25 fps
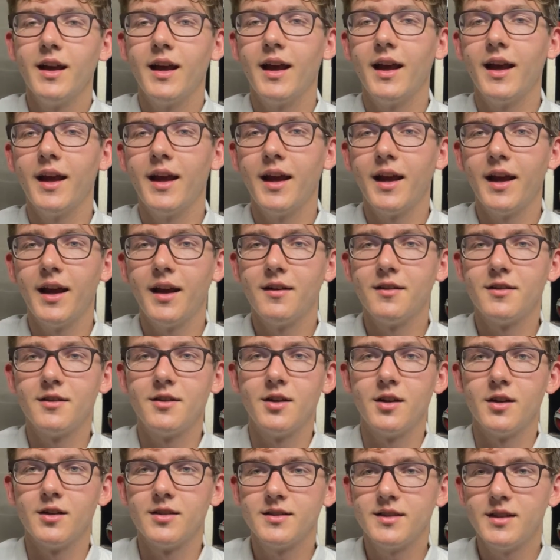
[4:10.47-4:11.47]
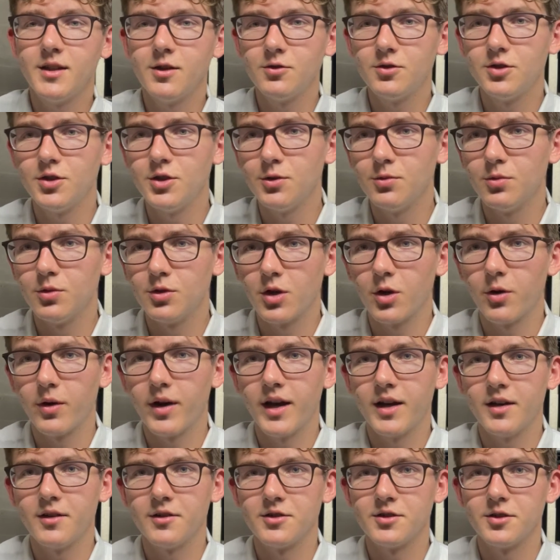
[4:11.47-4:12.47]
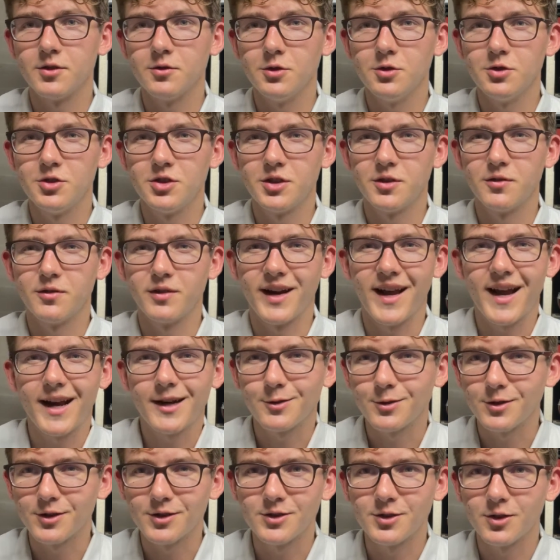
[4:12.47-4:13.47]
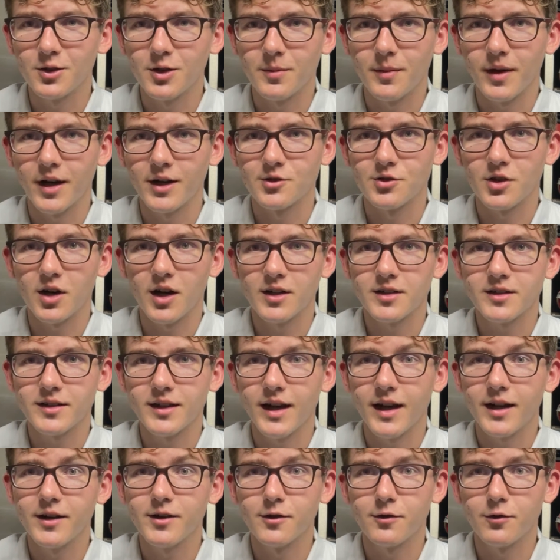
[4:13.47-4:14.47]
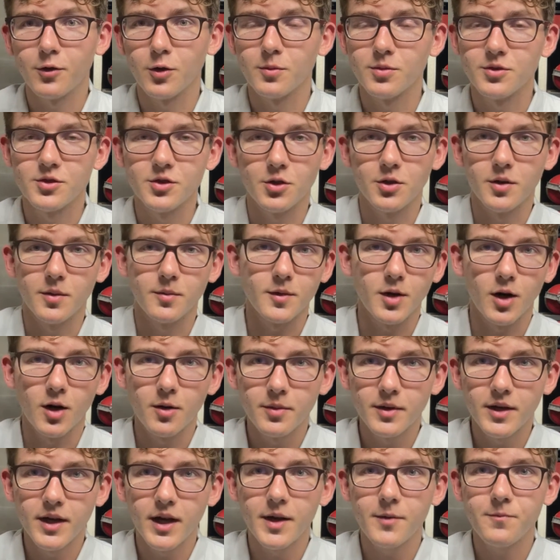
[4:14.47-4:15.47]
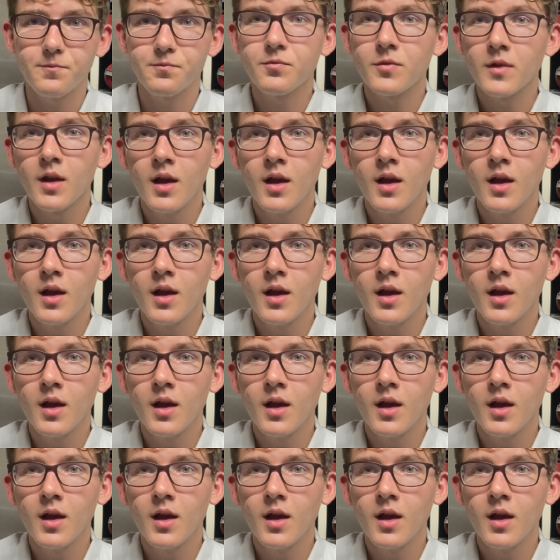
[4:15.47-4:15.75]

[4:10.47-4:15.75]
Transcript: And the CO2 will go ahead in solution and react with the sodium hydroxide to form sodium carbonate.